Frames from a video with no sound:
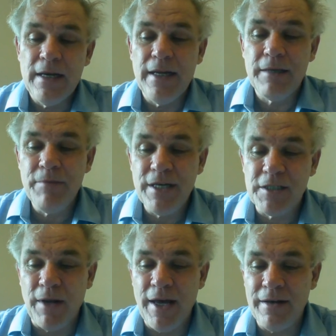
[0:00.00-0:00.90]
Let me
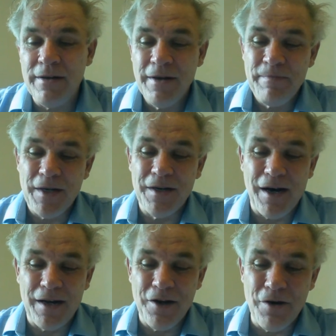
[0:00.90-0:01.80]
explain.
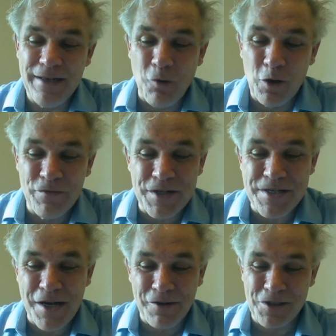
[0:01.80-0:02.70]
I know, and all of
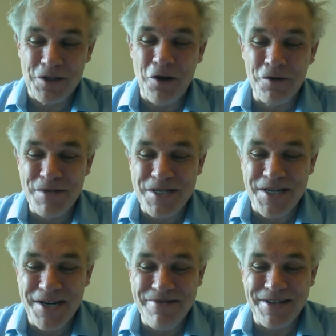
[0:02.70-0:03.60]
this sounds
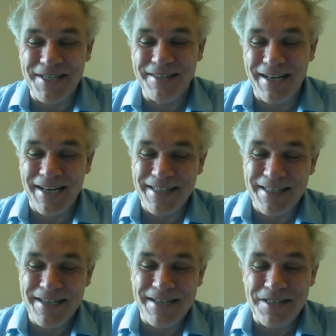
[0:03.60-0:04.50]
non-mysterious, and that, as I
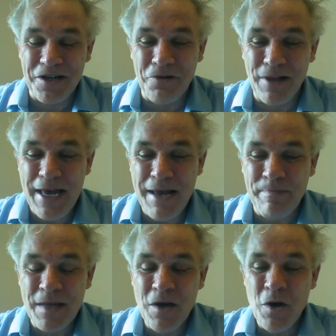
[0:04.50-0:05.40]
said, is the whole aim.